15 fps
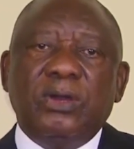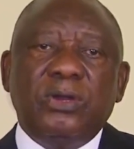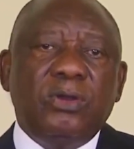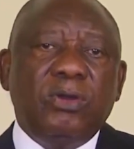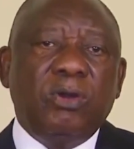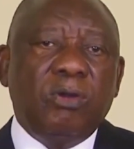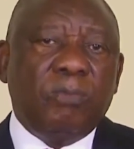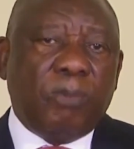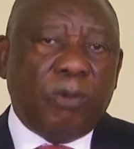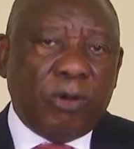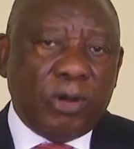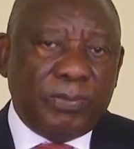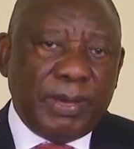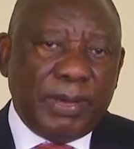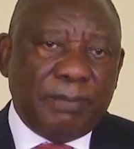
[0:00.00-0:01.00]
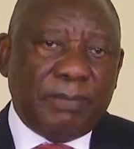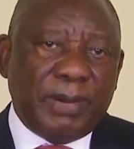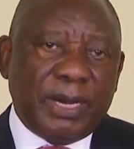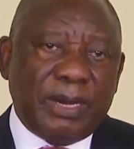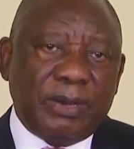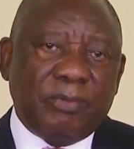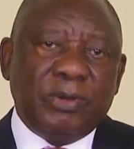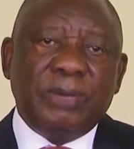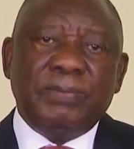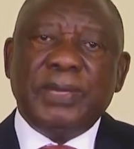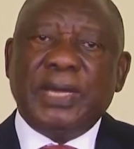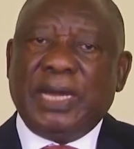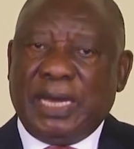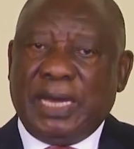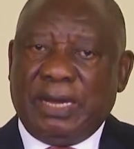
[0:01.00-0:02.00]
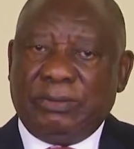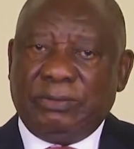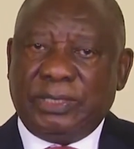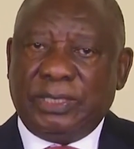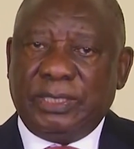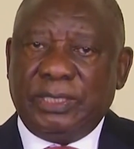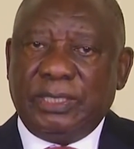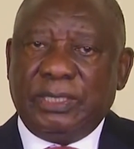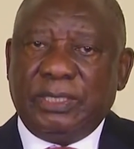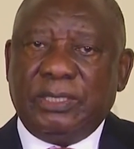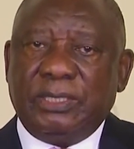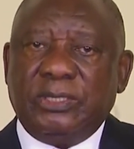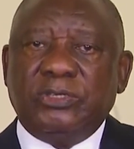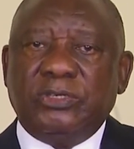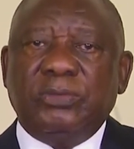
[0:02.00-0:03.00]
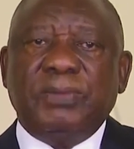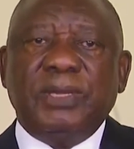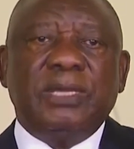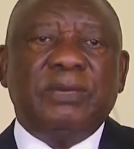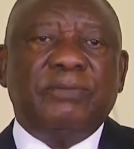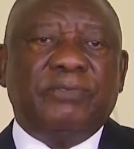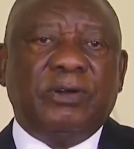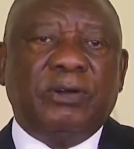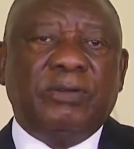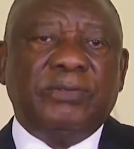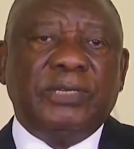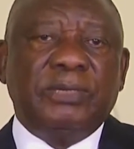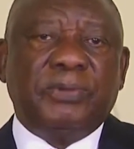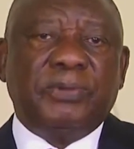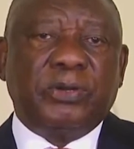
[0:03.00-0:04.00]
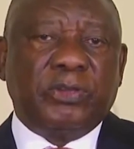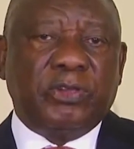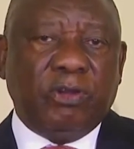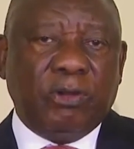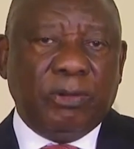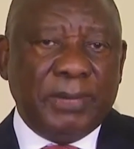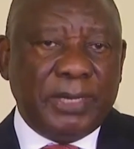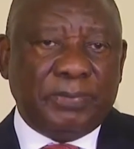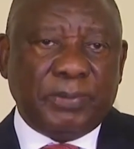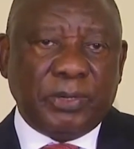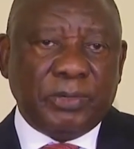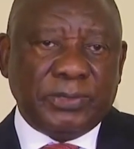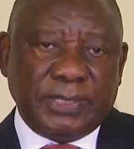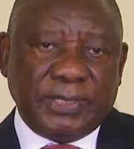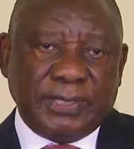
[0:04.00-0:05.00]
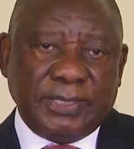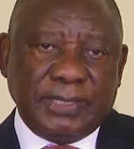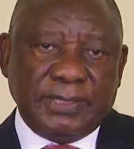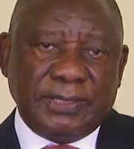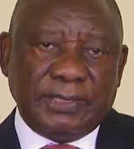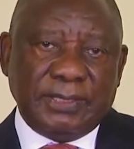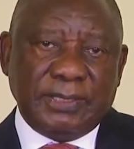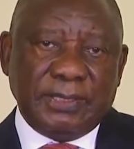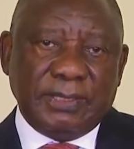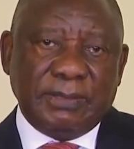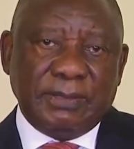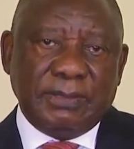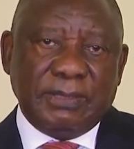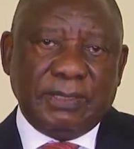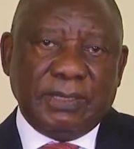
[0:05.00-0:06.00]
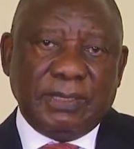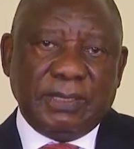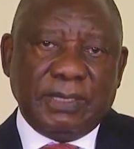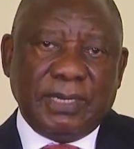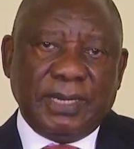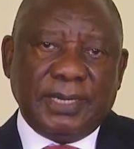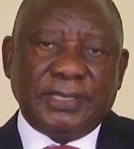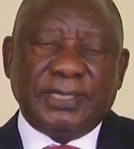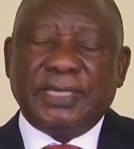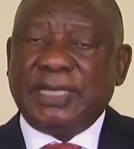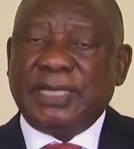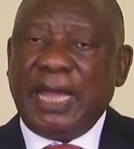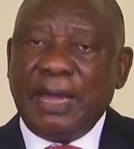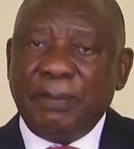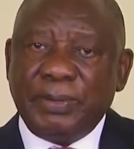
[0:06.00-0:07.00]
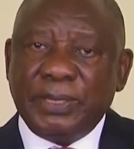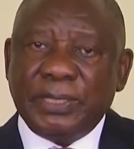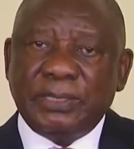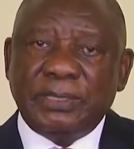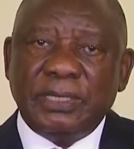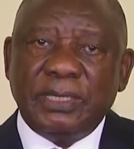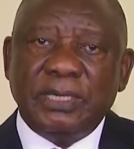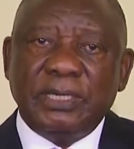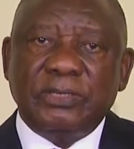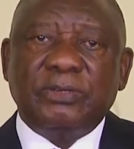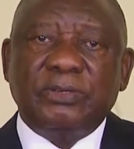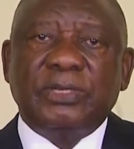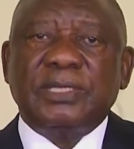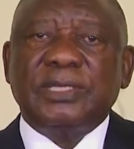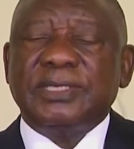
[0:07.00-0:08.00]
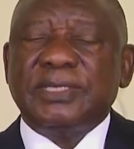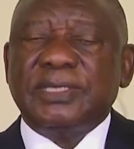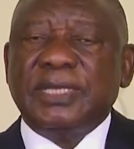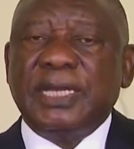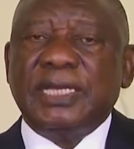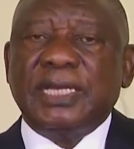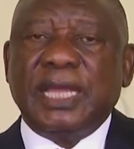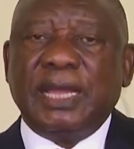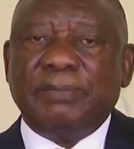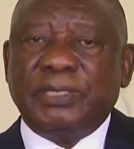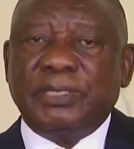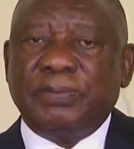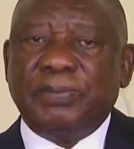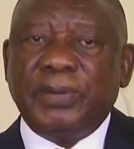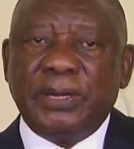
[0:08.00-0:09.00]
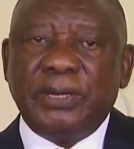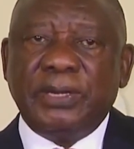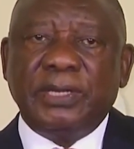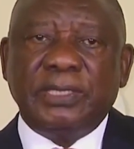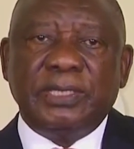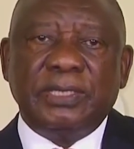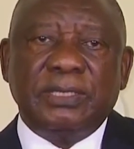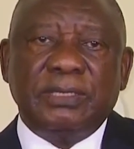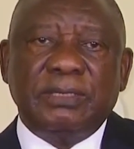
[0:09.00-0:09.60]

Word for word: no board member will be allowed to be involved in procurement processes, as has happened during the state capture period,